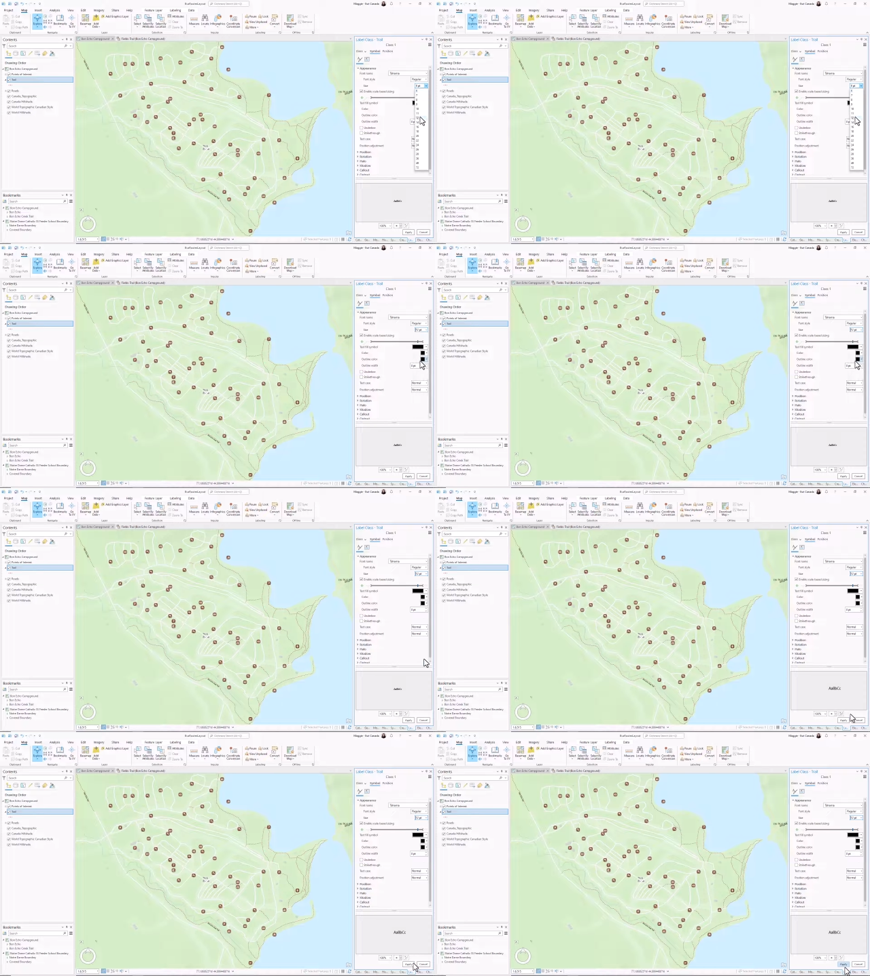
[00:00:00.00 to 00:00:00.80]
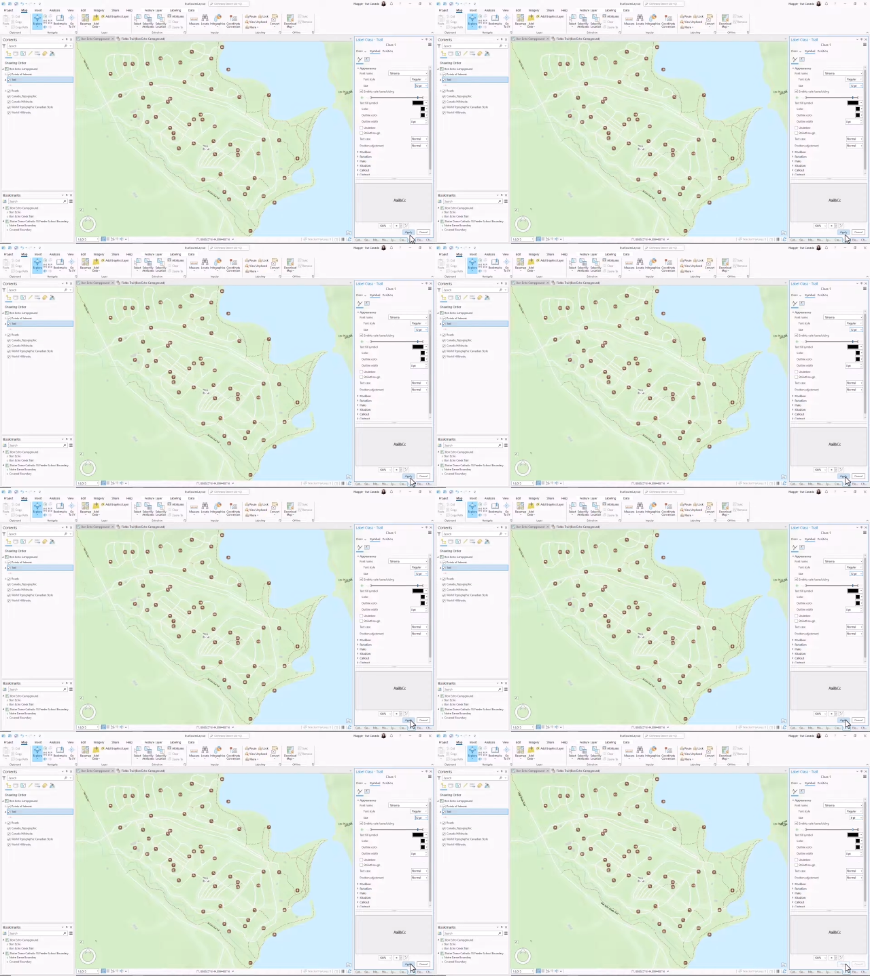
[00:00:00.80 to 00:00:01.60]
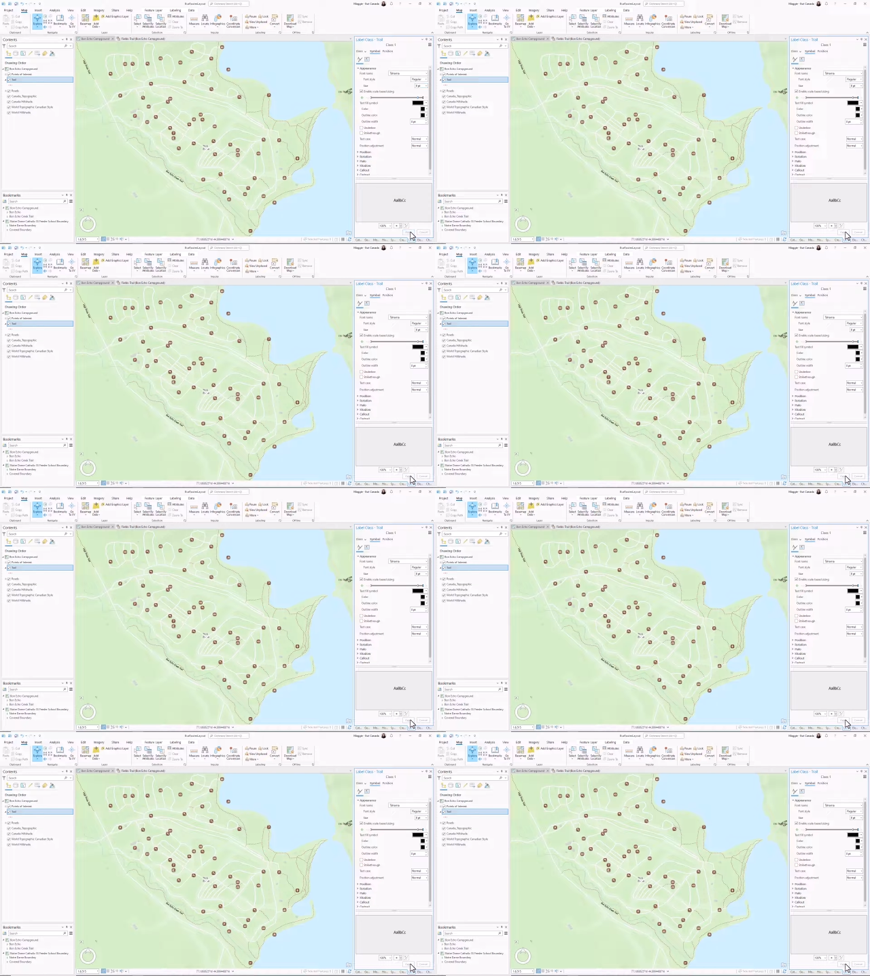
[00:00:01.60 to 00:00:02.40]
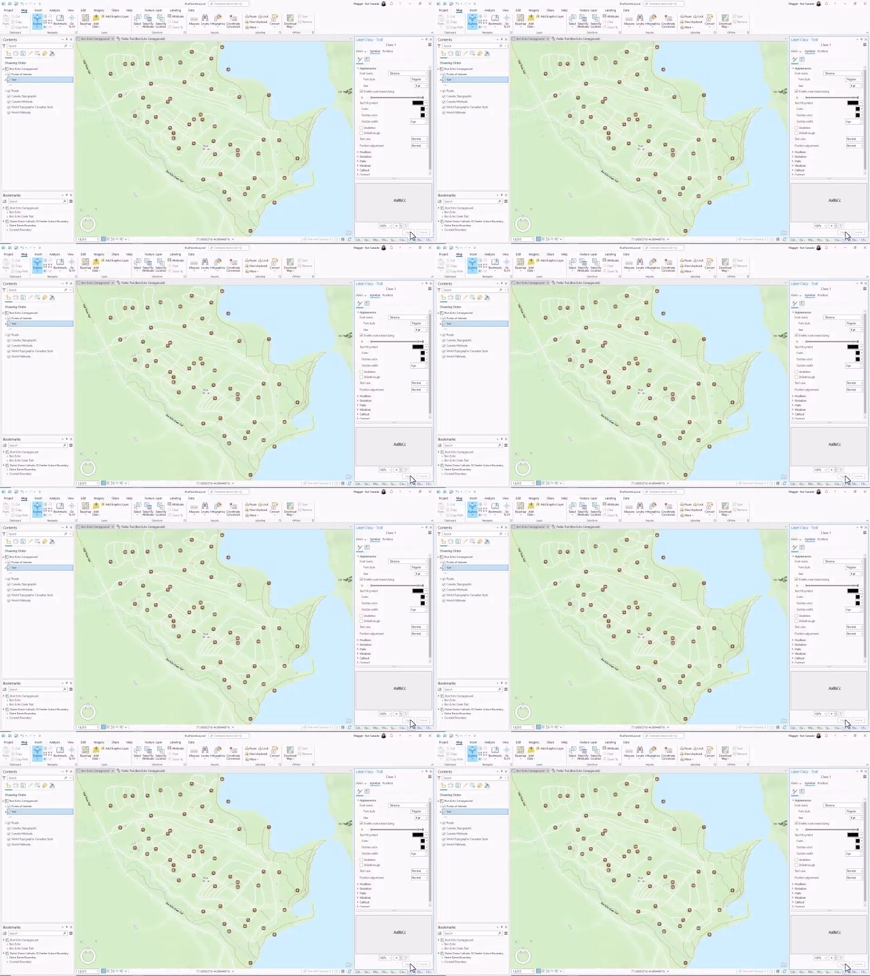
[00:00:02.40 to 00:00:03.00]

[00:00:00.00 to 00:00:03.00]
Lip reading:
(no speaker visible)